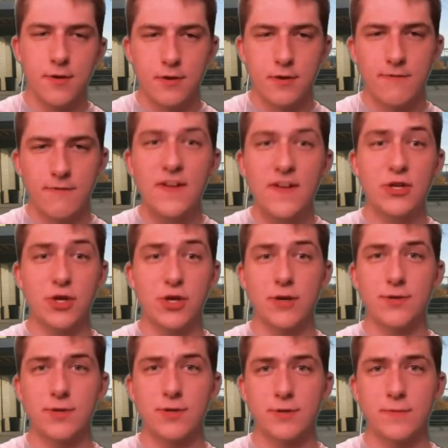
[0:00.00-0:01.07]

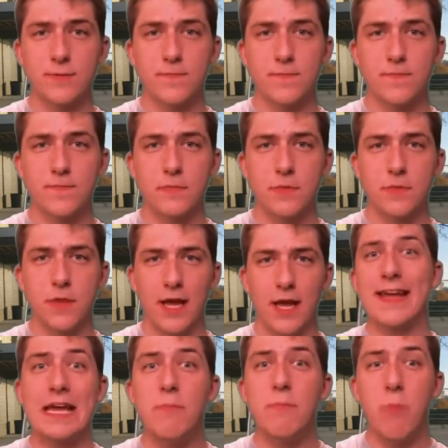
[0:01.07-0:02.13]
features like a
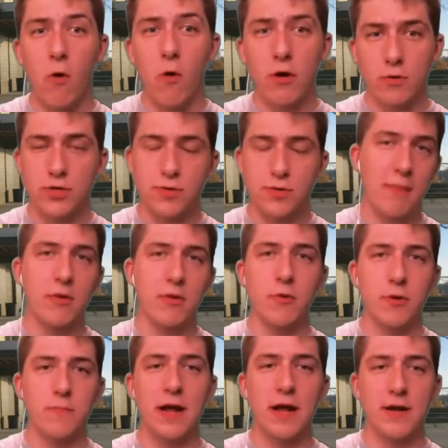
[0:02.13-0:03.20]
keyboard, which probably
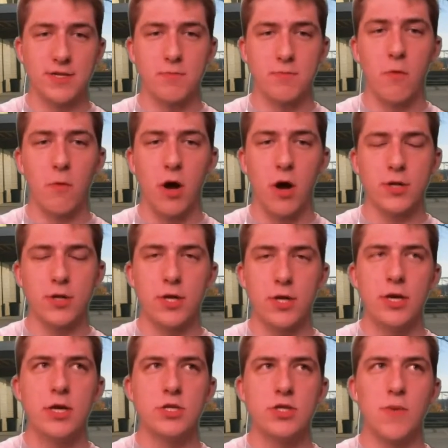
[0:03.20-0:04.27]
wouldn't be on a smartwatch.
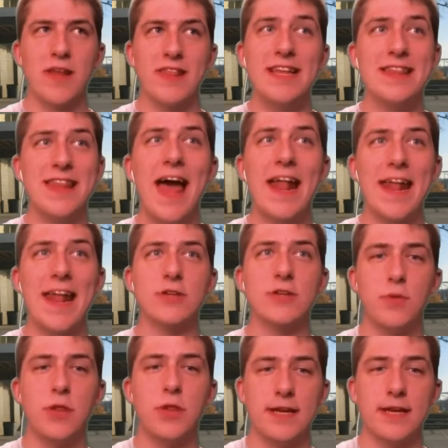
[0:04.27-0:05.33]
So I think that actually
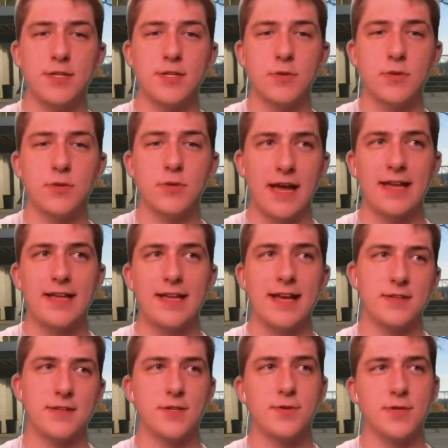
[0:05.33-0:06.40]
plays into it, and I think
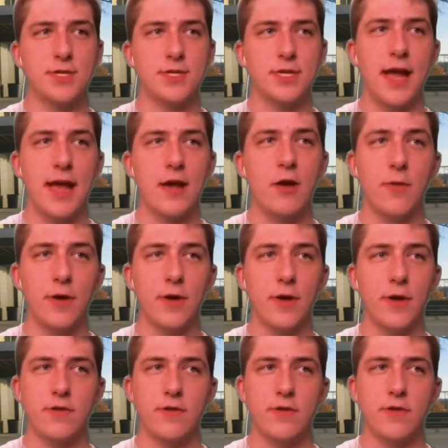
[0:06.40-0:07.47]
that's an interesting angle we could
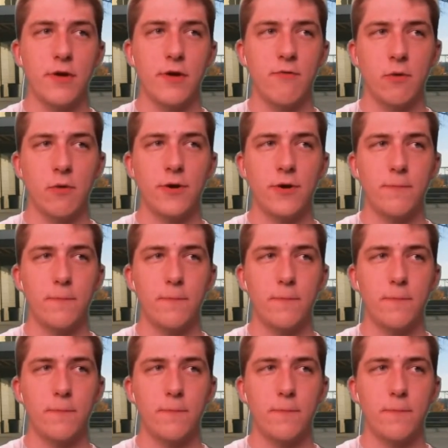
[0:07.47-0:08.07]
see going forward.